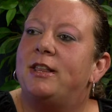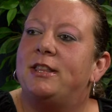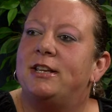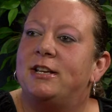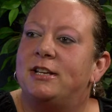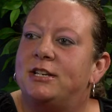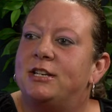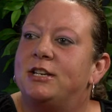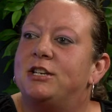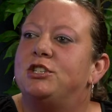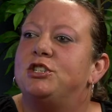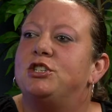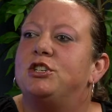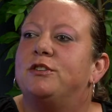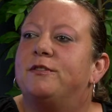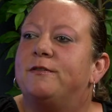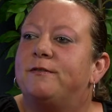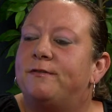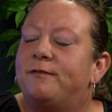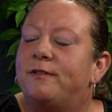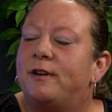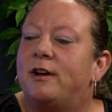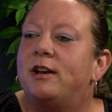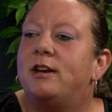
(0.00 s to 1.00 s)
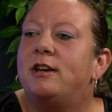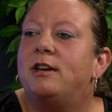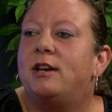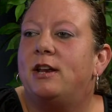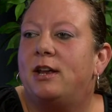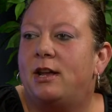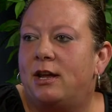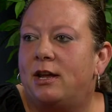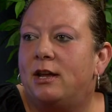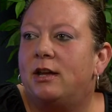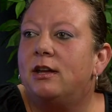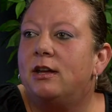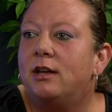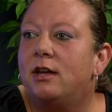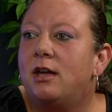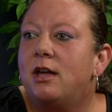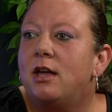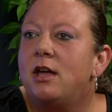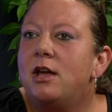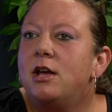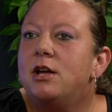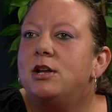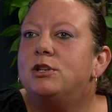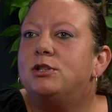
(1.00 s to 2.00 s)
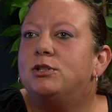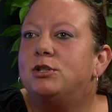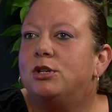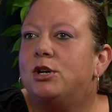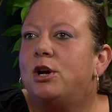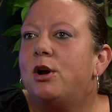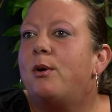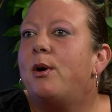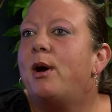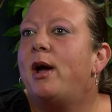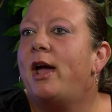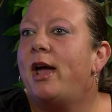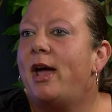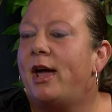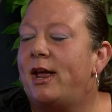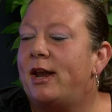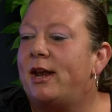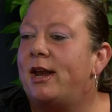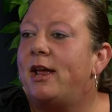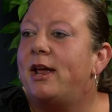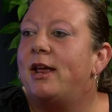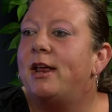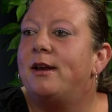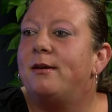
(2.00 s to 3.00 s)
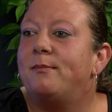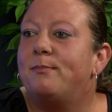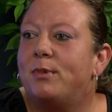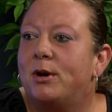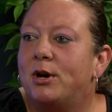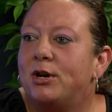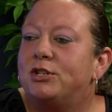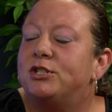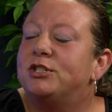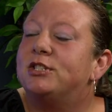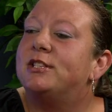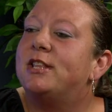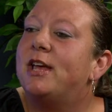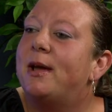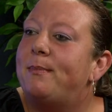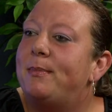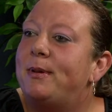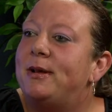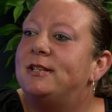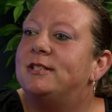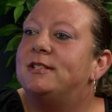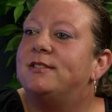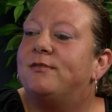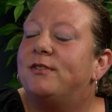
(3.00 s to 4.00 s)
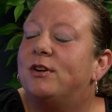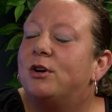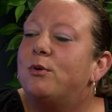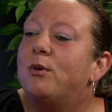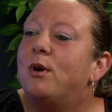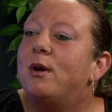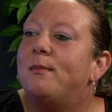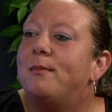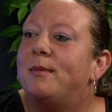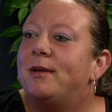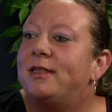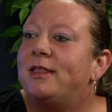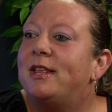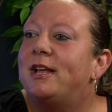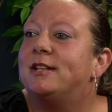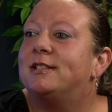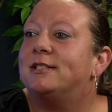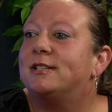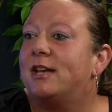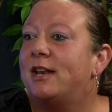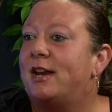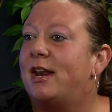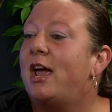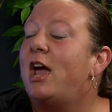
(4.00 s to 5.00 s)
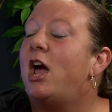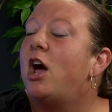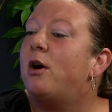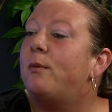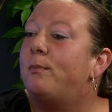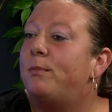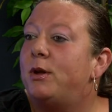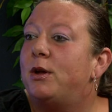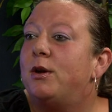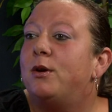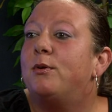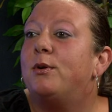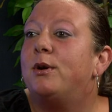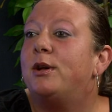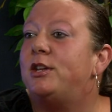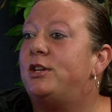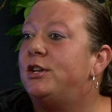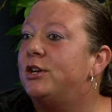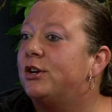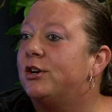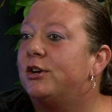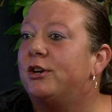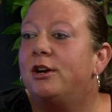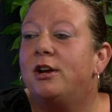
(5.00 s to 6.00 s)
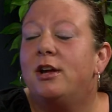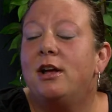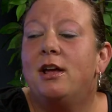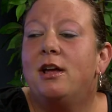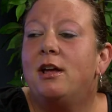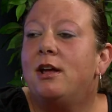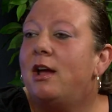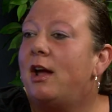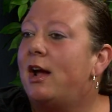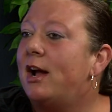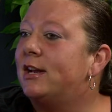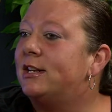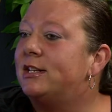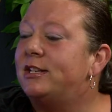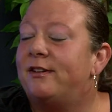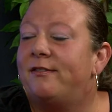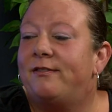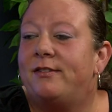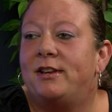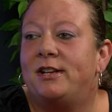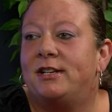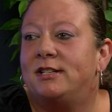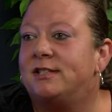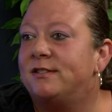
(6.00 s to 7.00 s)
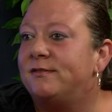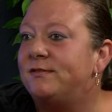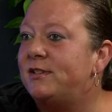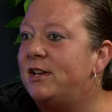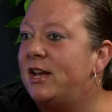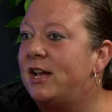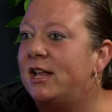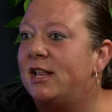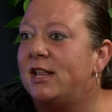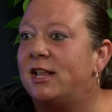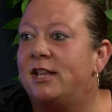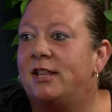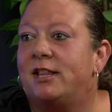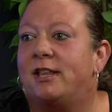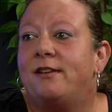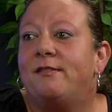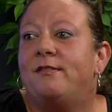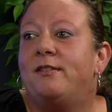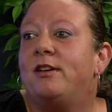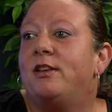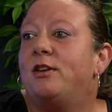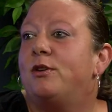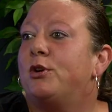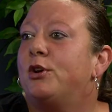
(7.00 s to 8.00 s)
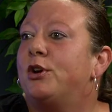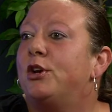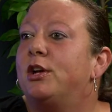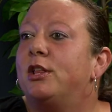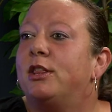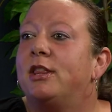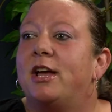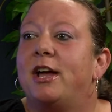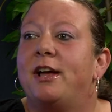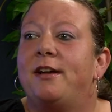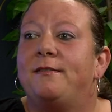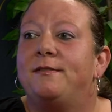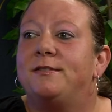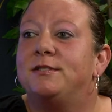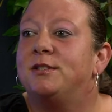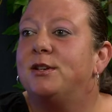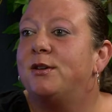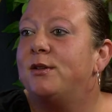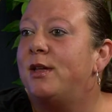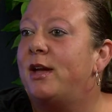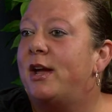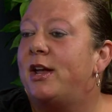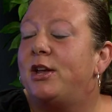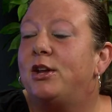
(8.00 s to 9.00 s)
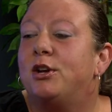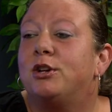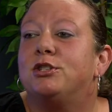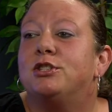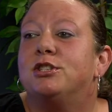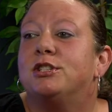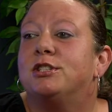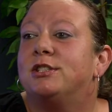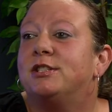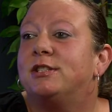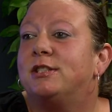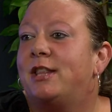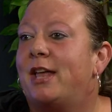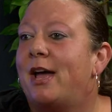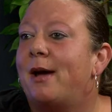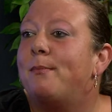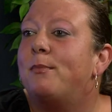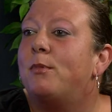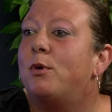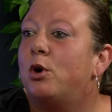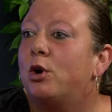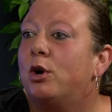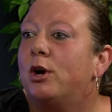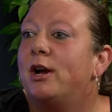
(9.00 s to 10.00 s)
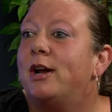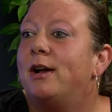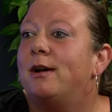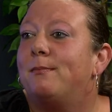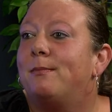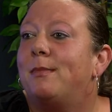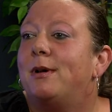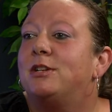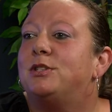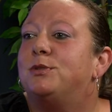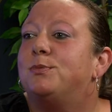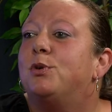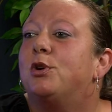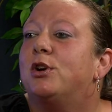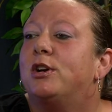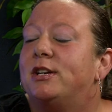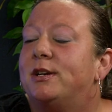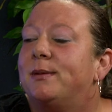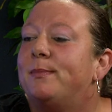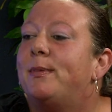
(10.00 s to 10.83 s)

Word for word: the additional funding to go ahead and purchase that piece of equipment that's going to help you in your activities of daily living or your life so that you're just that more much now more does